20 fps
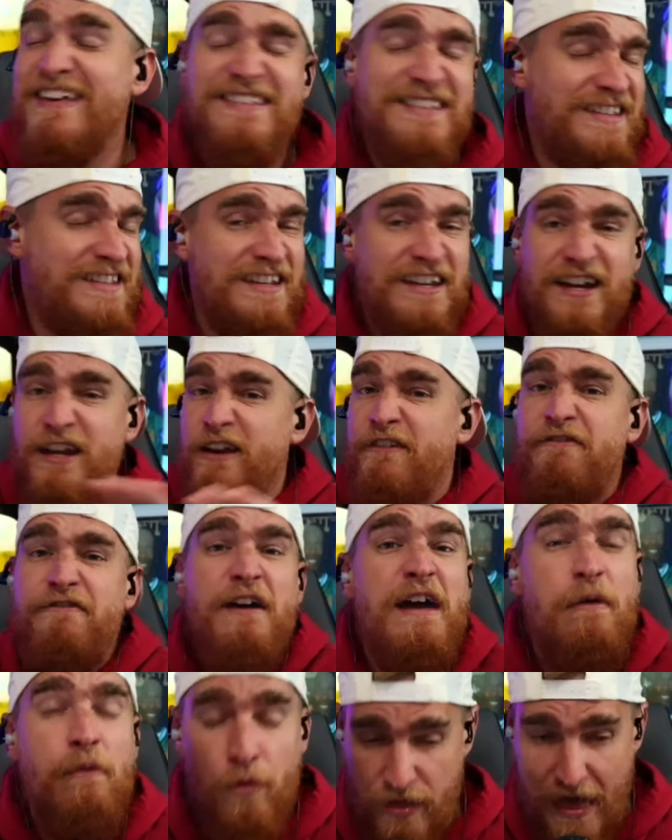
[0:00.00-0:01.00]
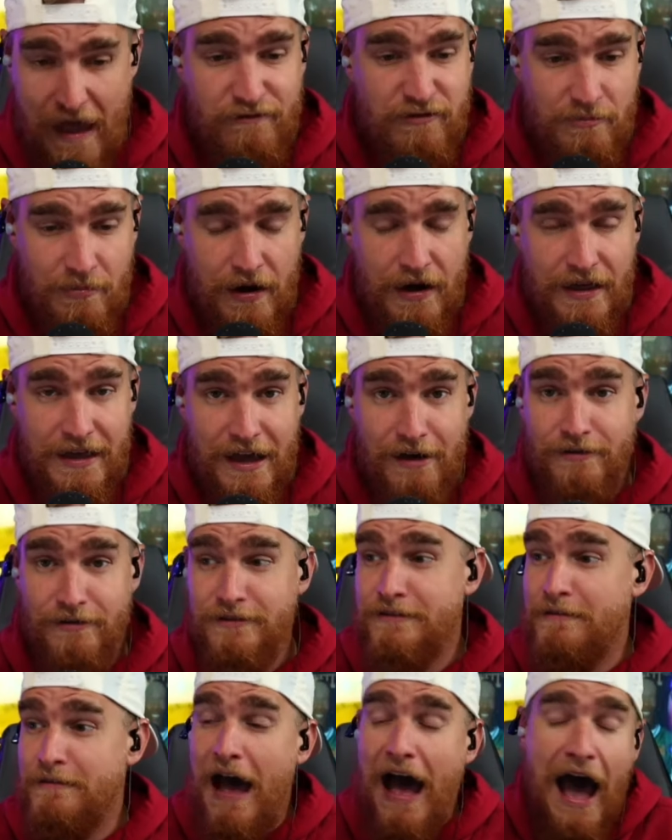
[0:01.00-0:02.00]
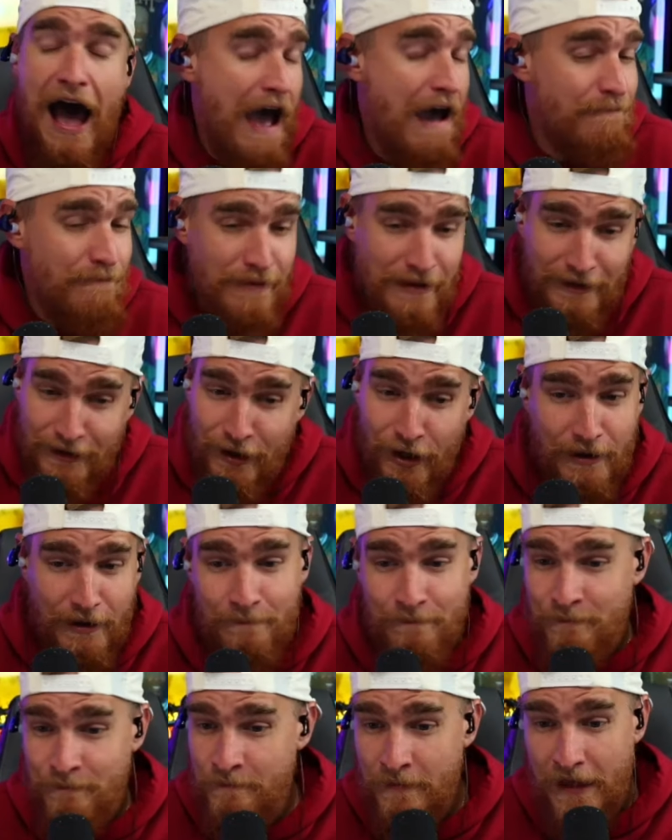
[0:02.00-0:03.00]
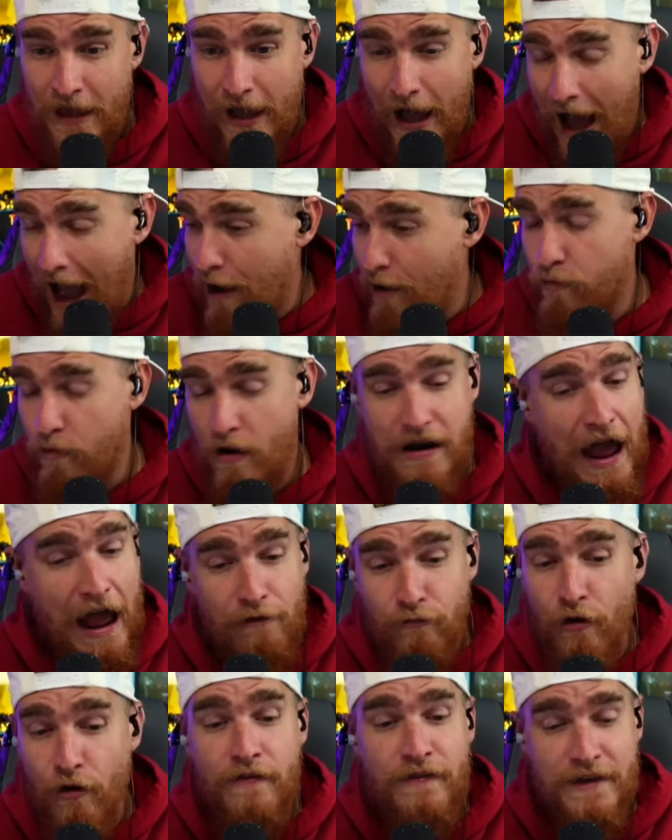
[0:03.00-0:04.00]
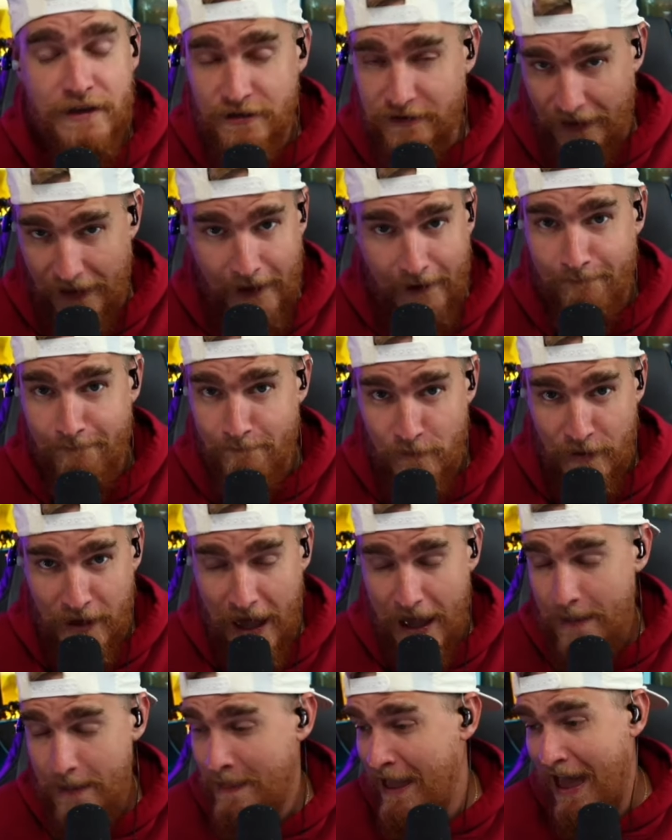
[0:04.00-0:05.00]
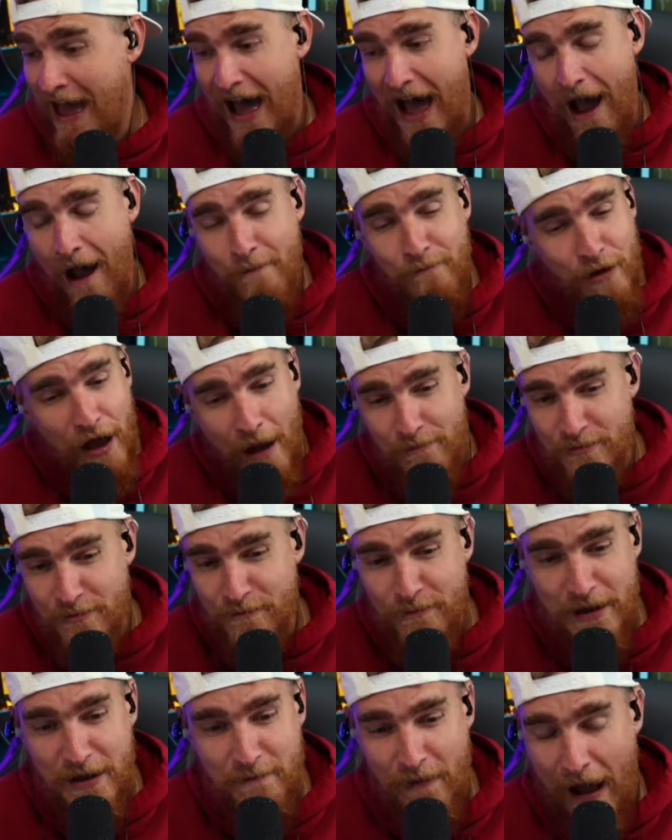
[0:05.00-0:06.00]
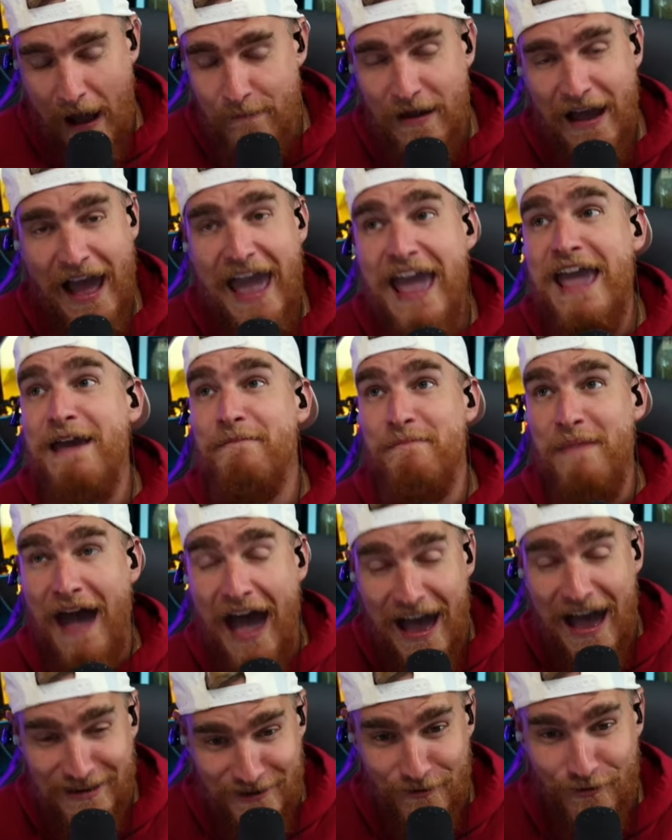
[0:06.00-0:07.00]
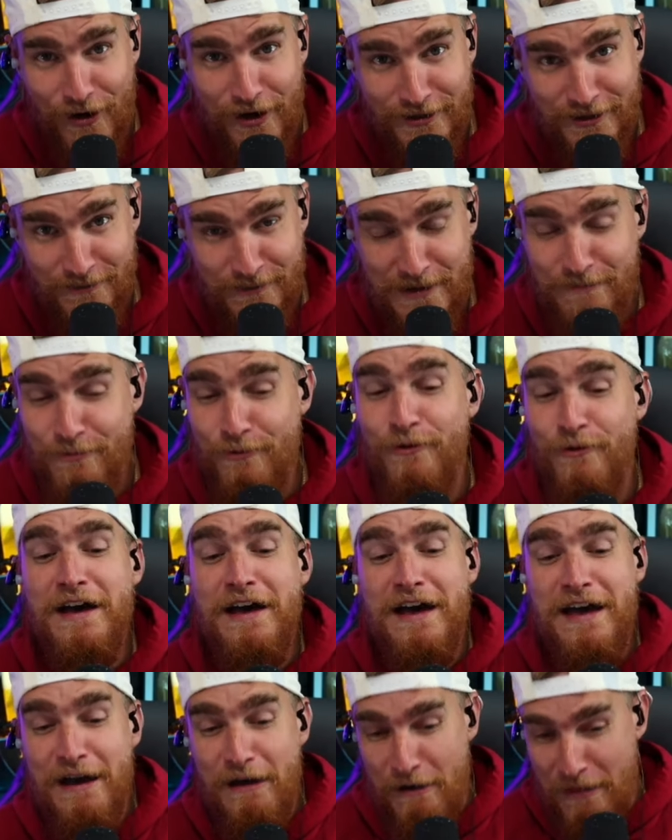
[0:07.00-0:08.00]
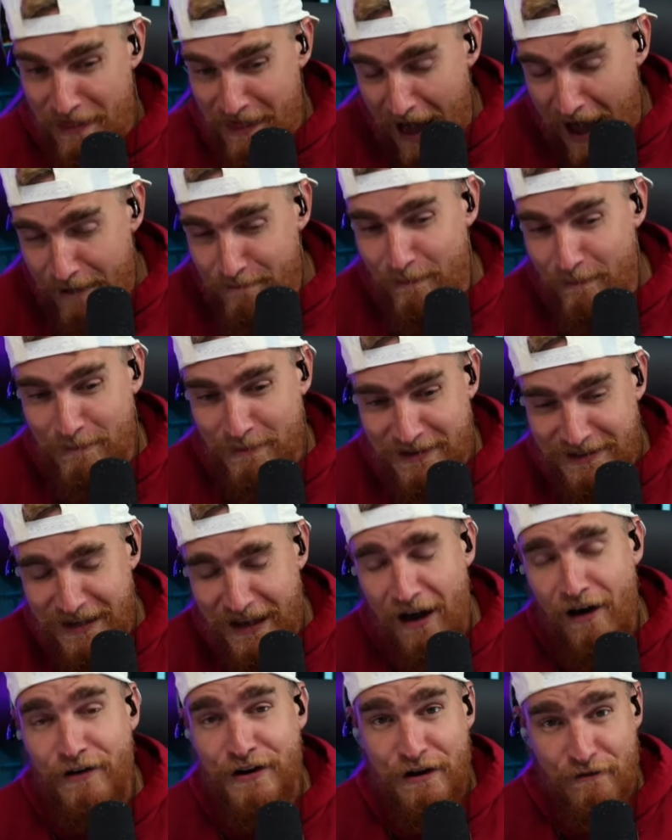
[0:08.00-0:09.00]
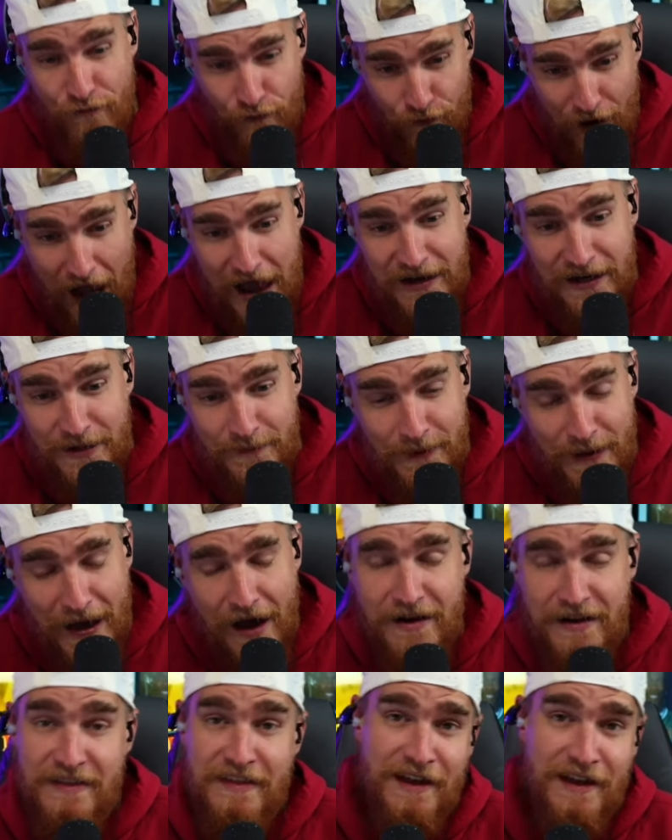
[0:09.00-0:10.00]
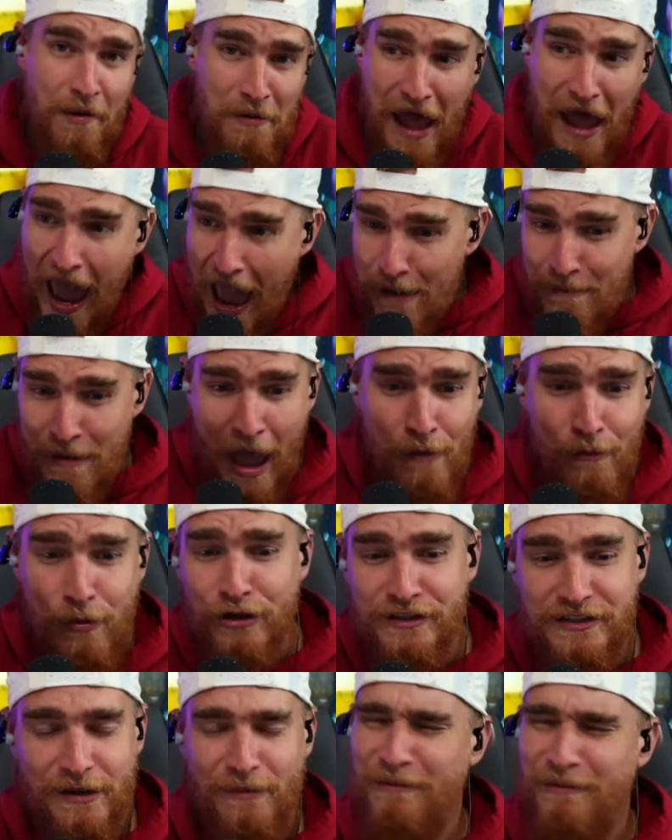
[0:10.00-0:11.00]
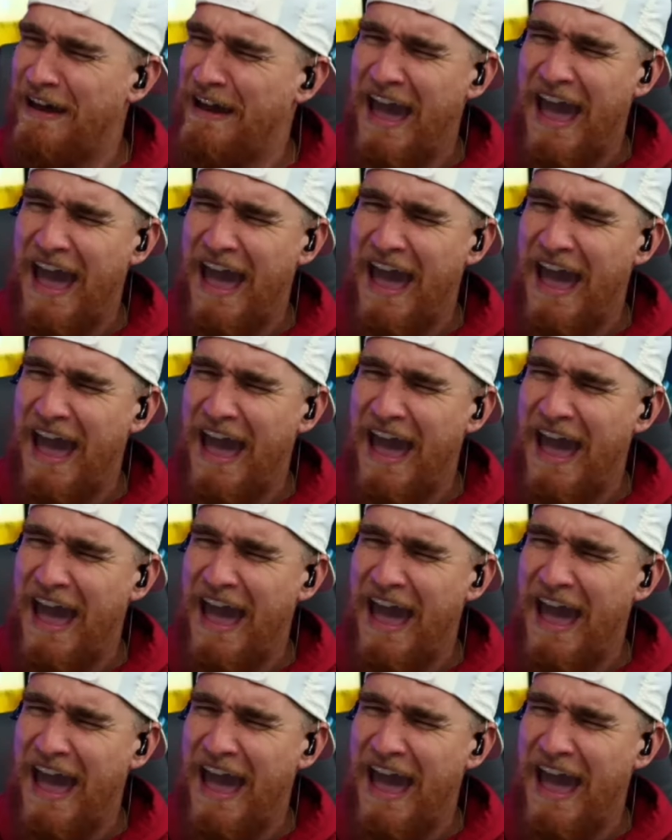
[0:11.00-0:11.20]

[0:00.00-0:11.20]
This isn't going to fit with everybody else. I run this lane, okay? I'm I hate passive-aggressive people. That mentality of writing about it and then coming, hey, man, what's up?